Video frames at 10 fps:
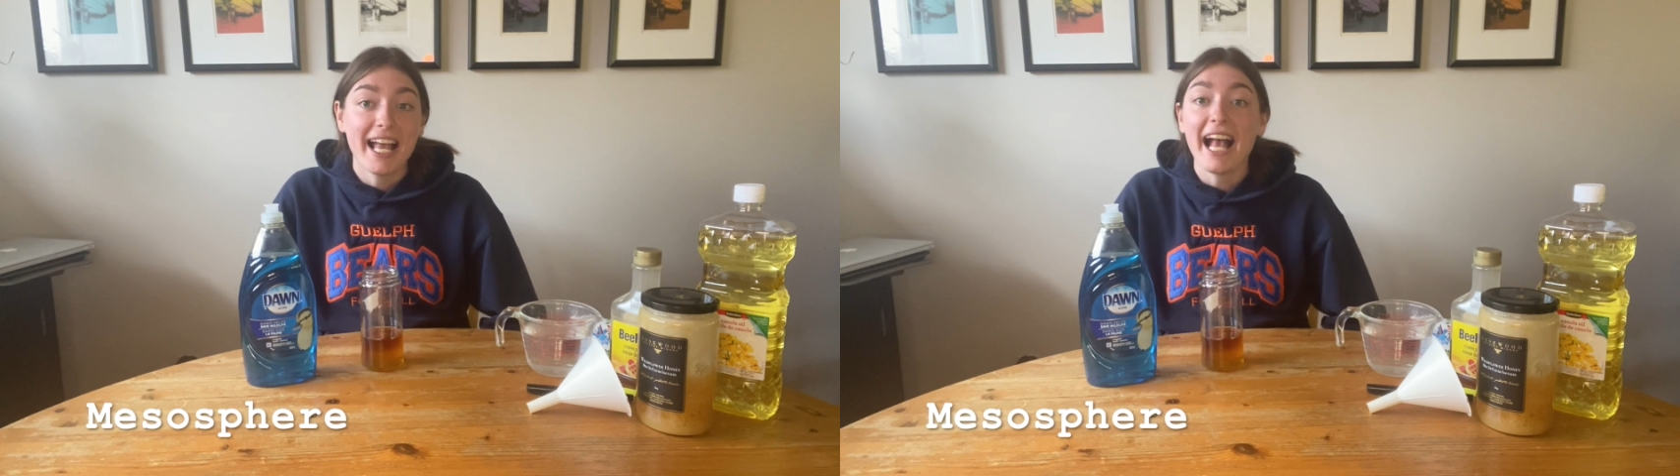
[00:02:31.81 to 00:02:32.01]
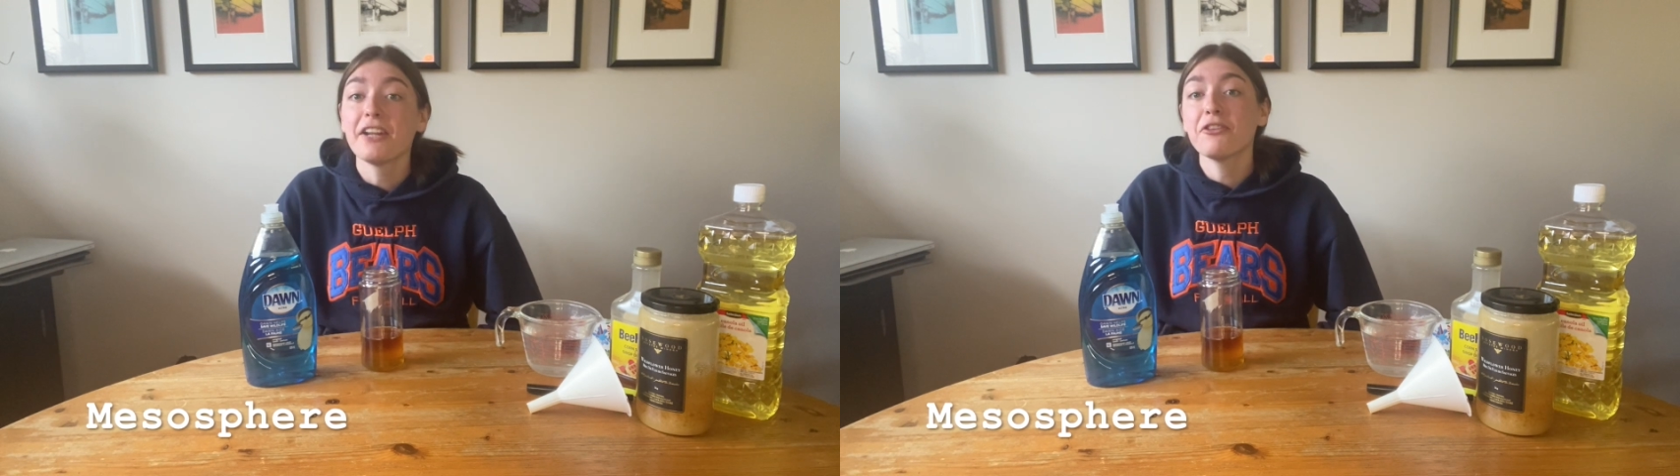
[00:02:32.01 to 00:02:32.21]

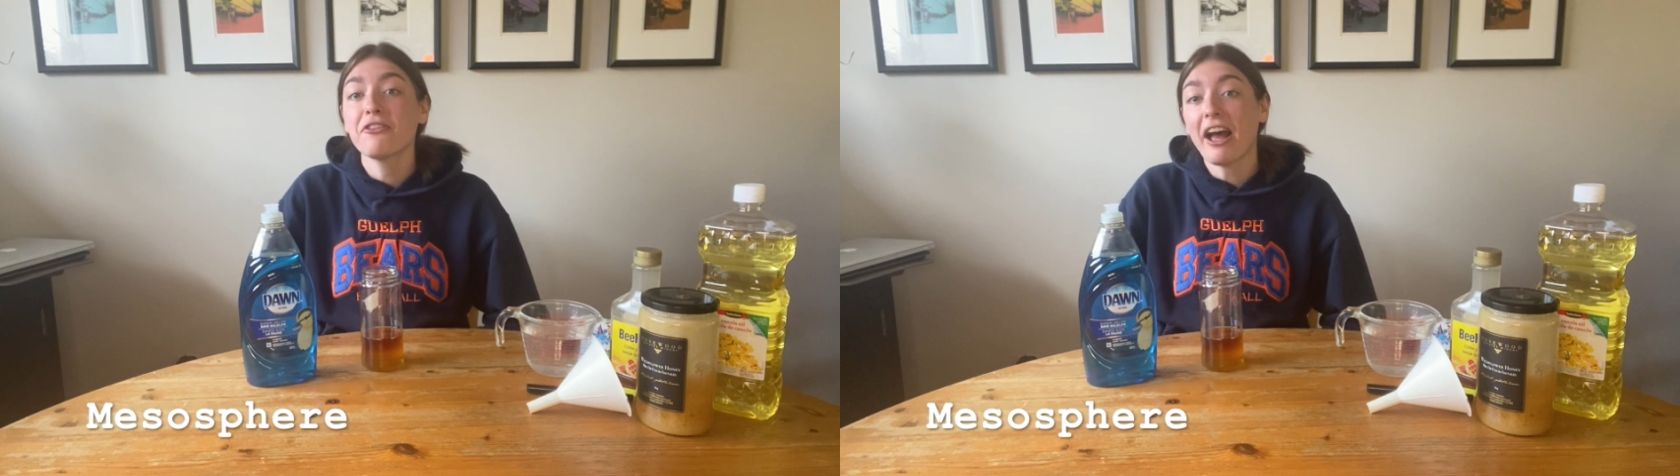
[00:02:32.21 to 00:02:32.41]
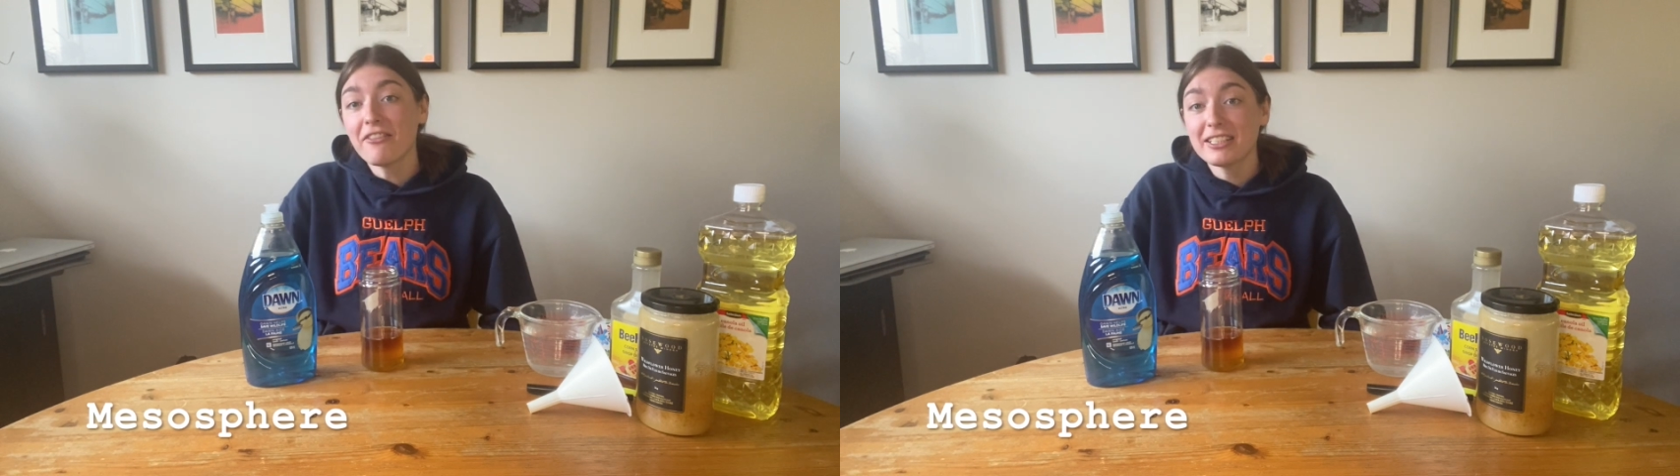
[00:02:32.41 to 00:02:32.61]
and if you've
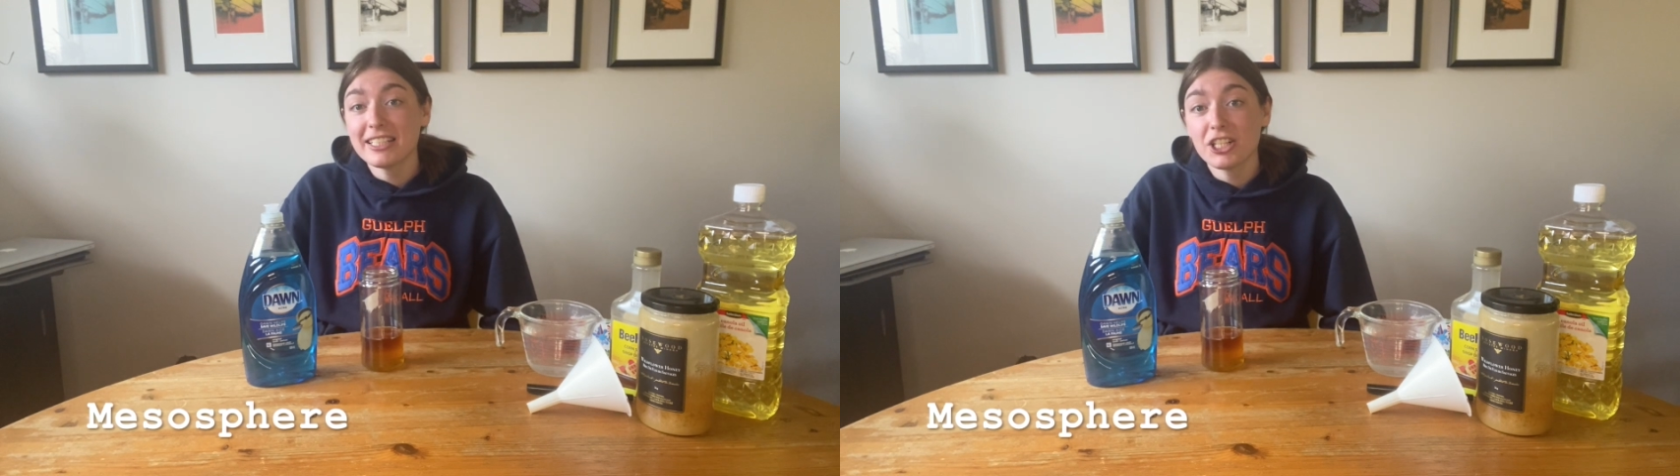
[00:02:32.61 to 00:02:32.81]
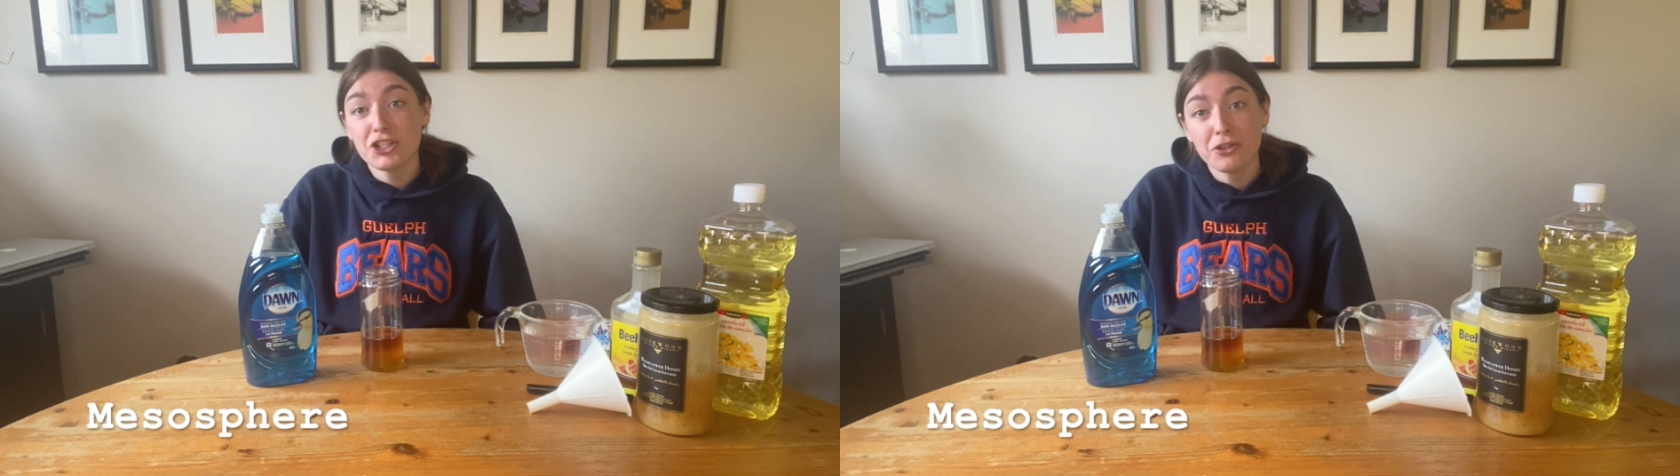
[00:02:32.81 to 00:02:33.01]
ever
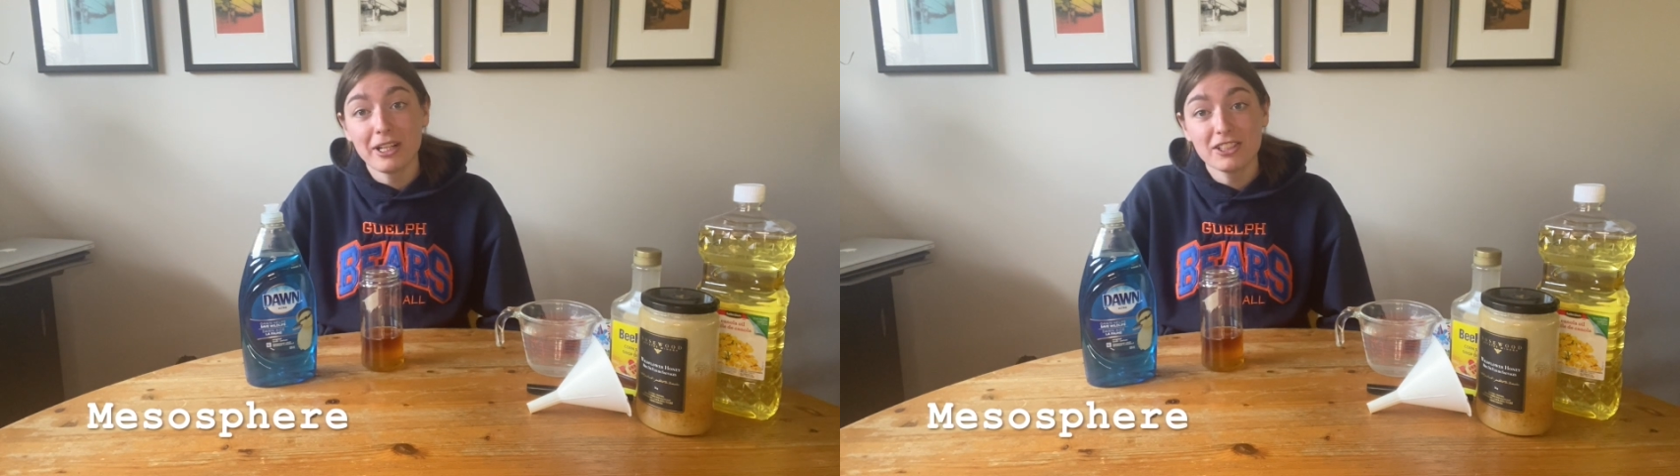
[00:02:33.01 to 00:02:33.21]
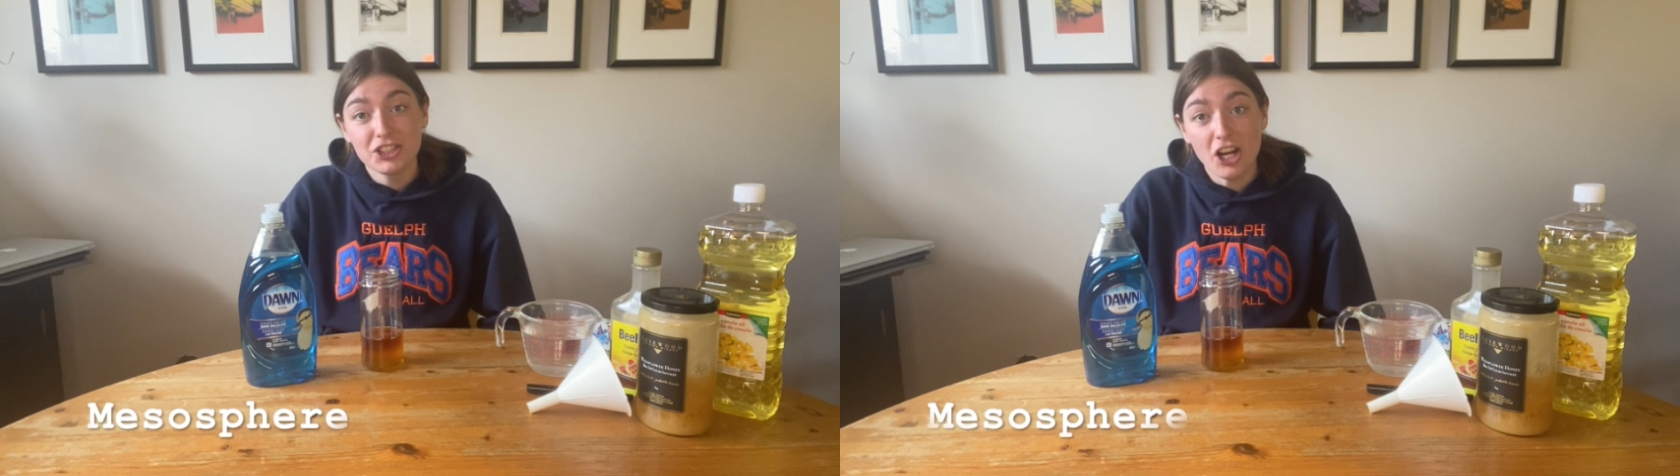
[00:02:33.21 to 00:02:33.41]
seen a shooting
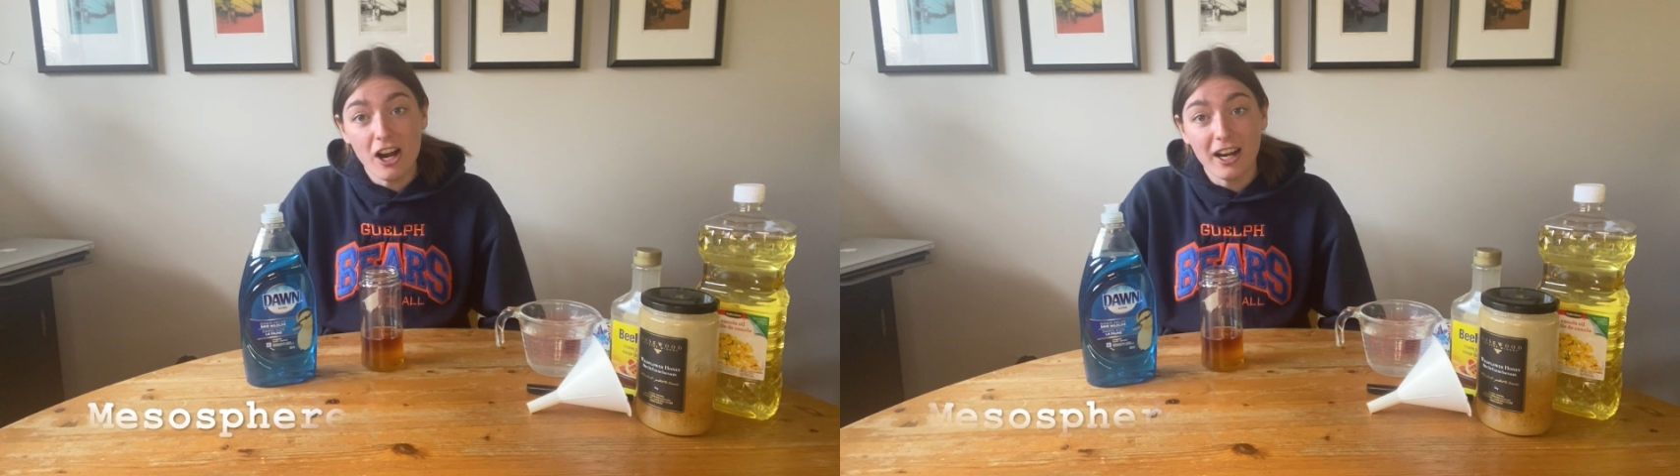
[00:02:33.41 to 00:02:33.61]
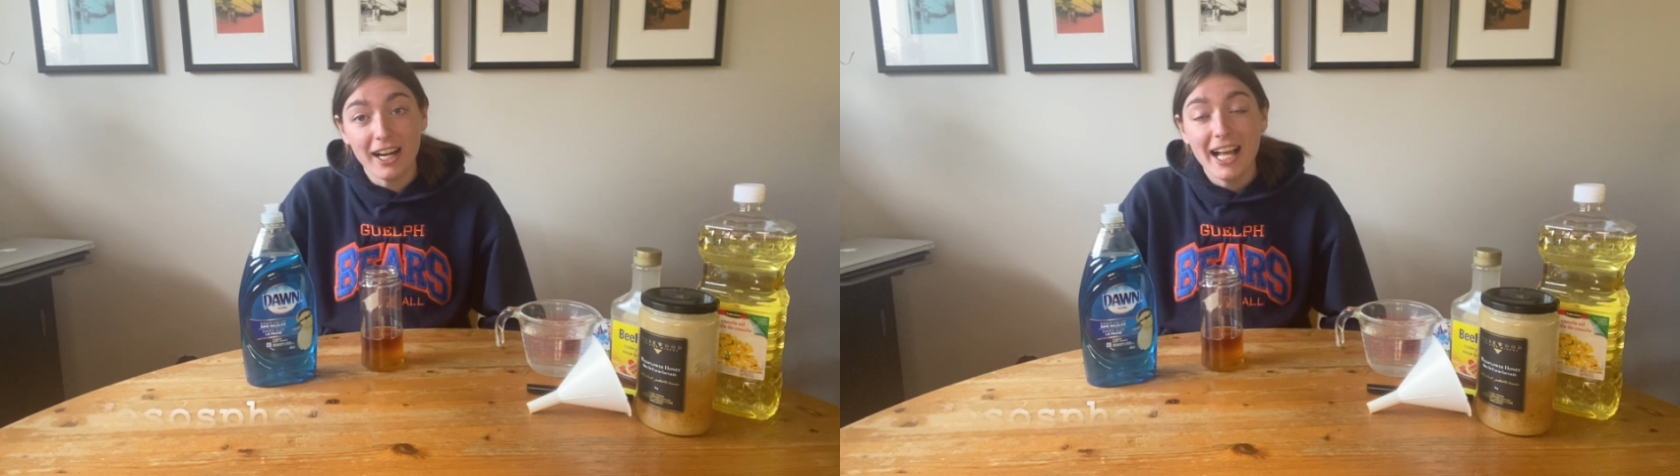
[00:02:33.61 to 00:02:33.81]

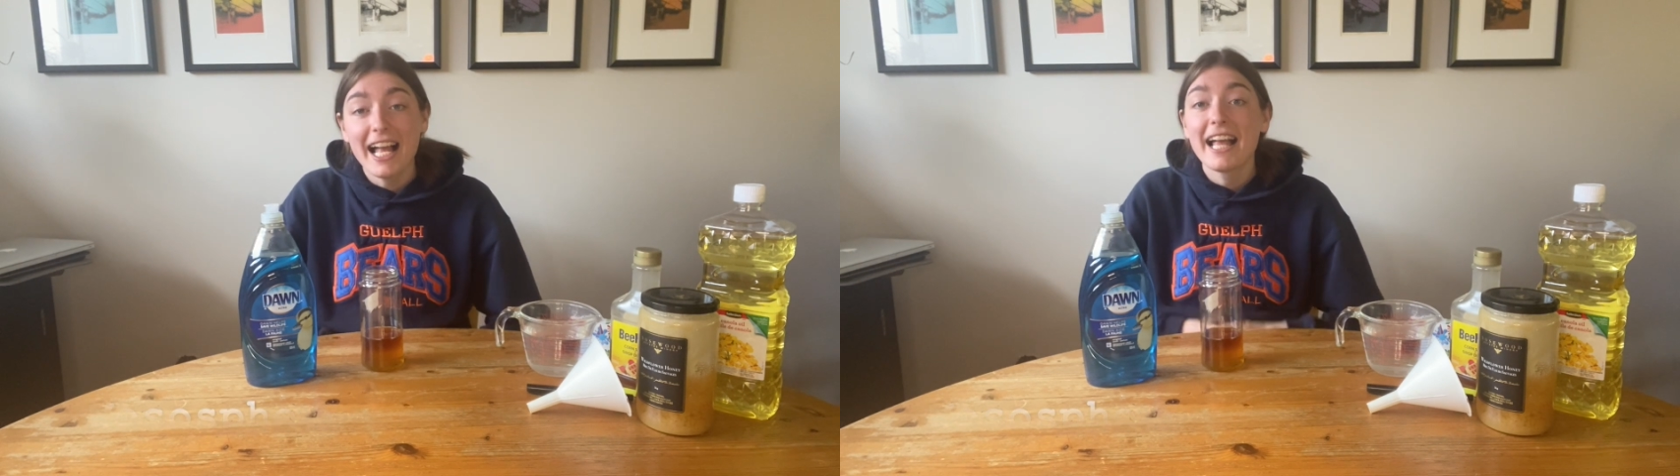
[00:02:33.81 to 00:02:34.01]
star,